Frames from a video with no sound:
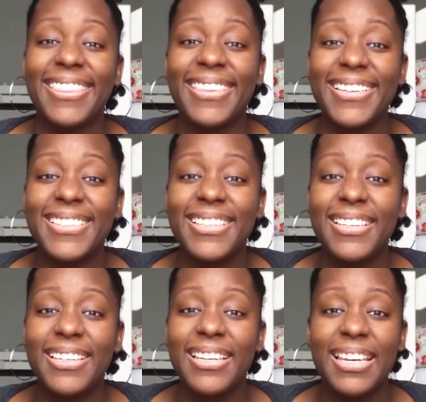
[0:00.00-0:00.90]
this
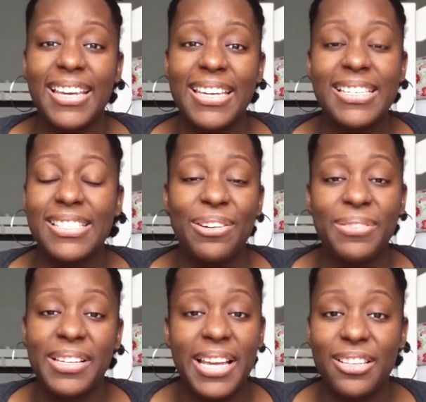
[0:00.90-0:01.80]
is
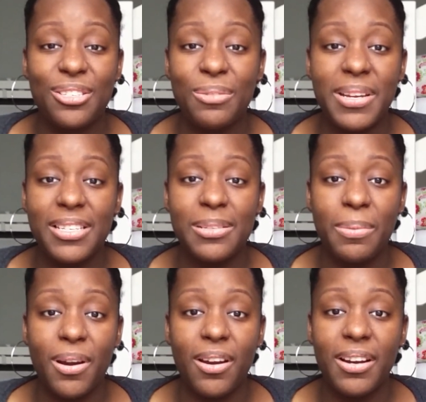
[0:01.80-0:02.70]
only like 2 minutes
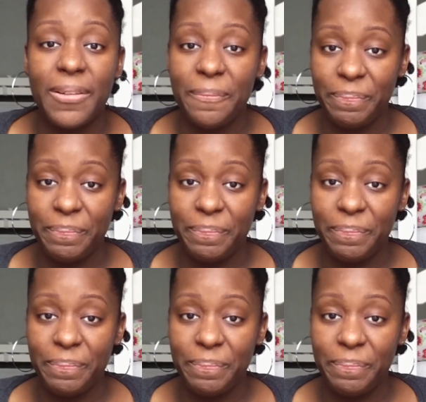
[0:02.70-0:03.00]
apart.